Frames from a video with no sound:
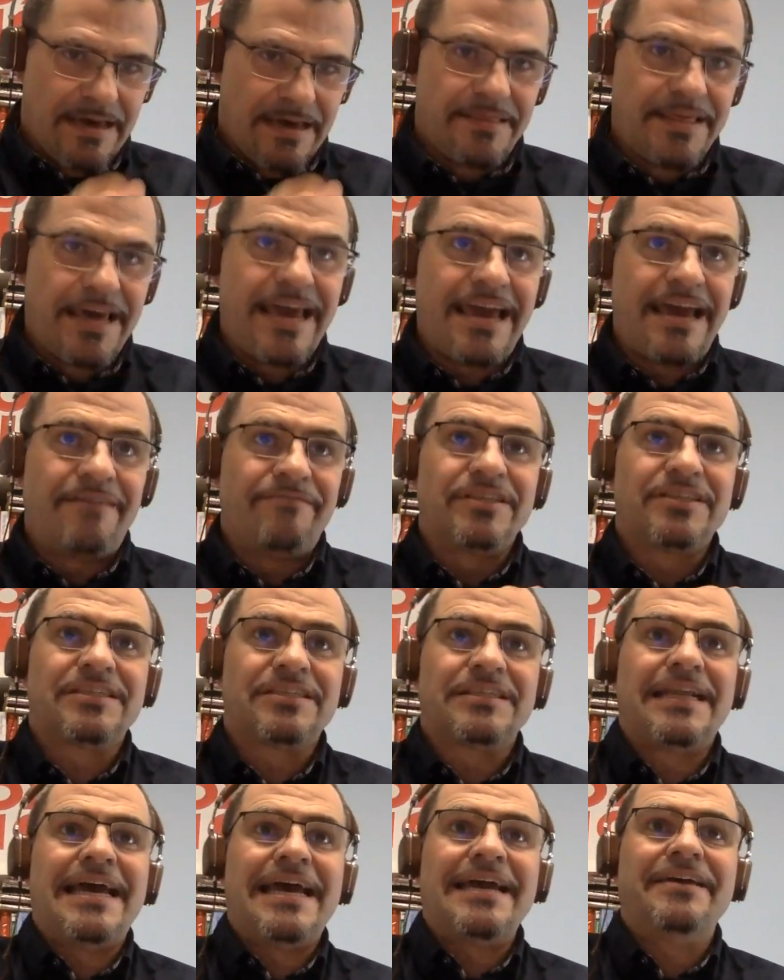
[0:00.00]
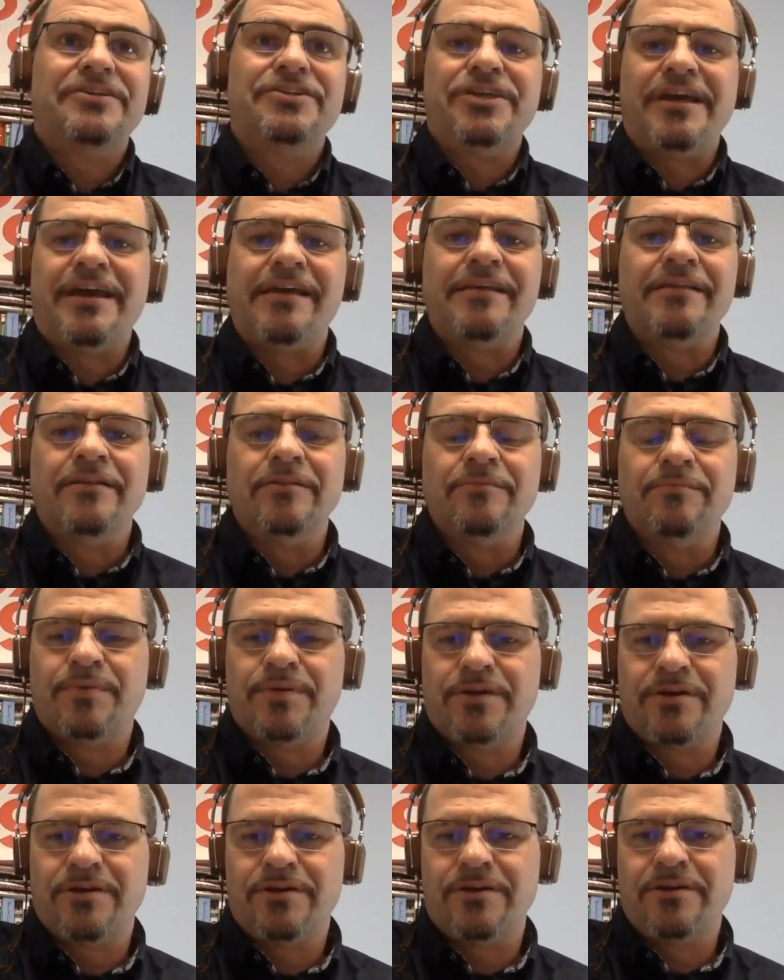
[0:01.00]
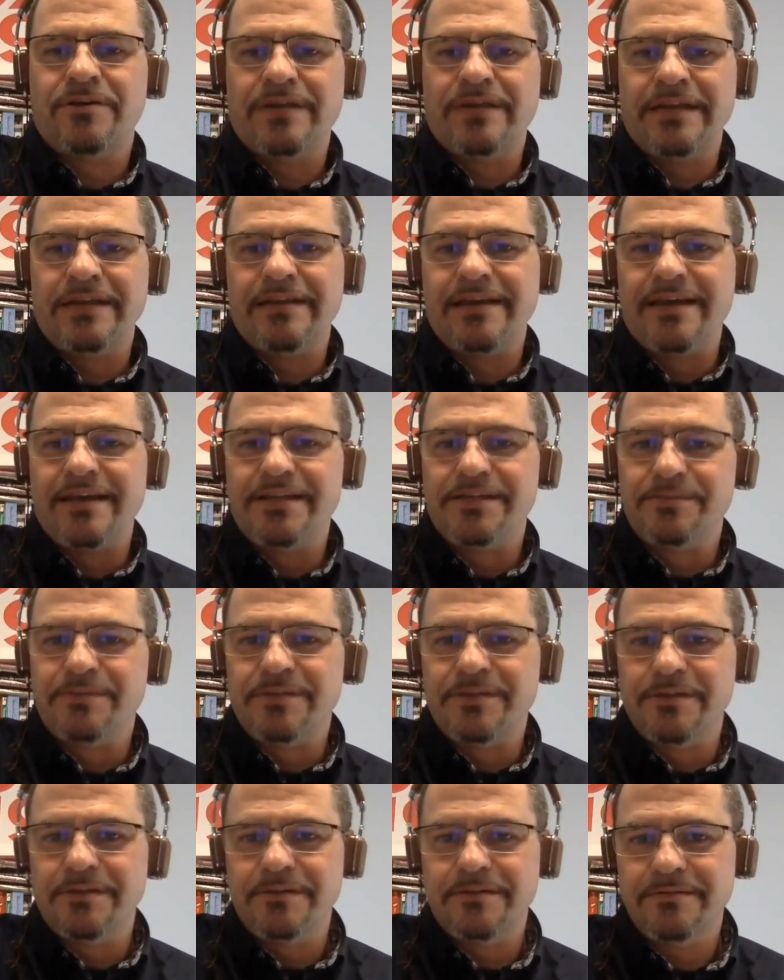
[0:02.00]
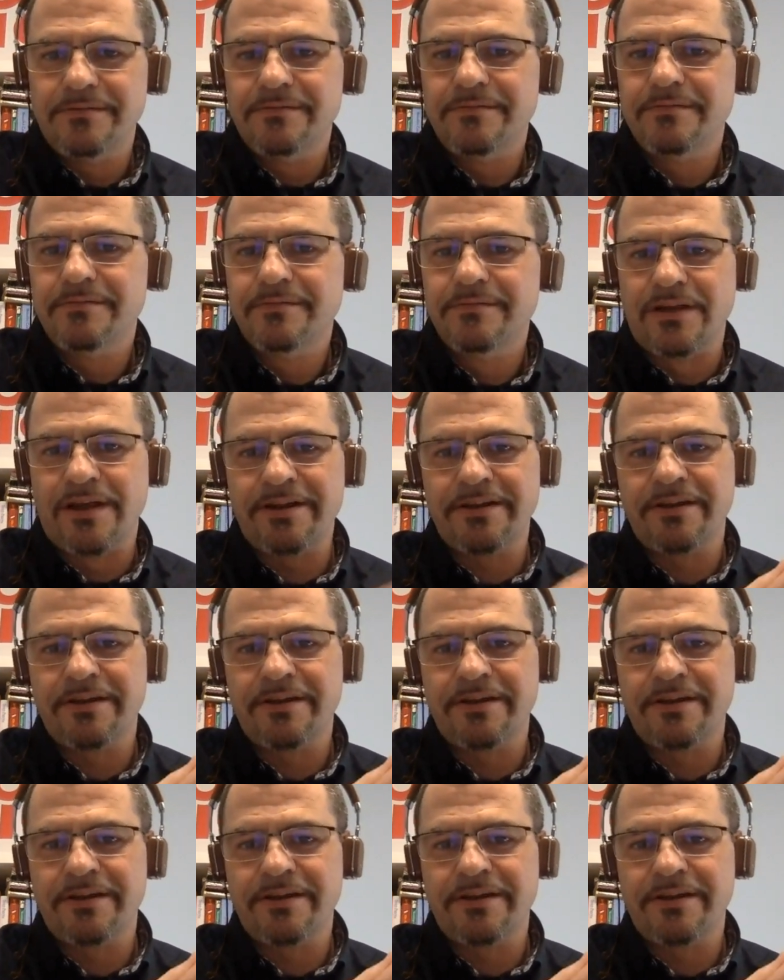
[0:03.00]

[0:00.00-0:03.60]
they have a Slack channel per engagement. A lot